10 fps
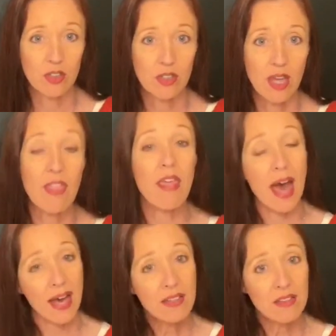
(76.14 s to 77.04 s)
And
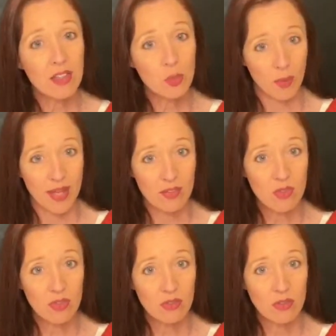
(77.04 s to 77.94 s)
that
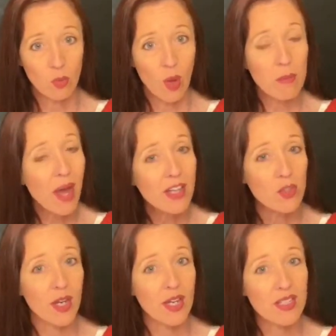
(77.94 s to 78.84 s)
explains why my
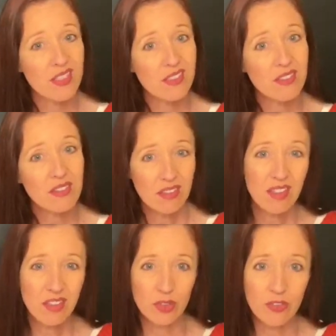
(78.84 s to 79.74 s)
training is a
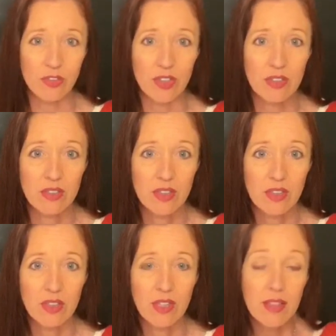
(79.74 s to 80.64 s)
little different.
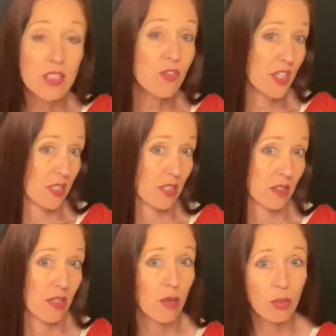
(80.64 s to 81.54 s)
Let's face it,
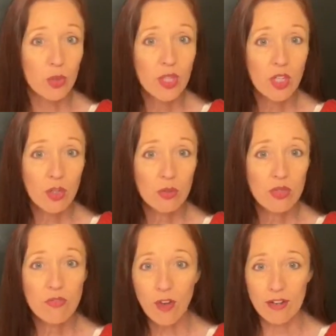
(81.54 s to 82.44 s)
building codes
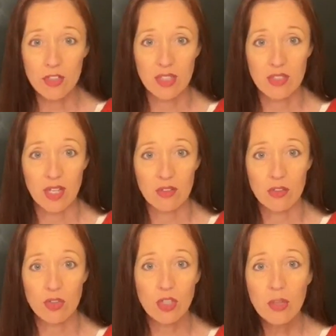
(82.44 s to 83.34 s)
and fire test
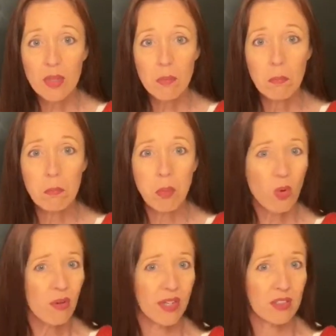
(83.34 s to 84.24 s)
standards are going to be
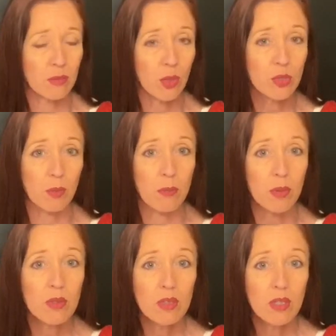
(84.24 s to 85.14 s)
boring to most people.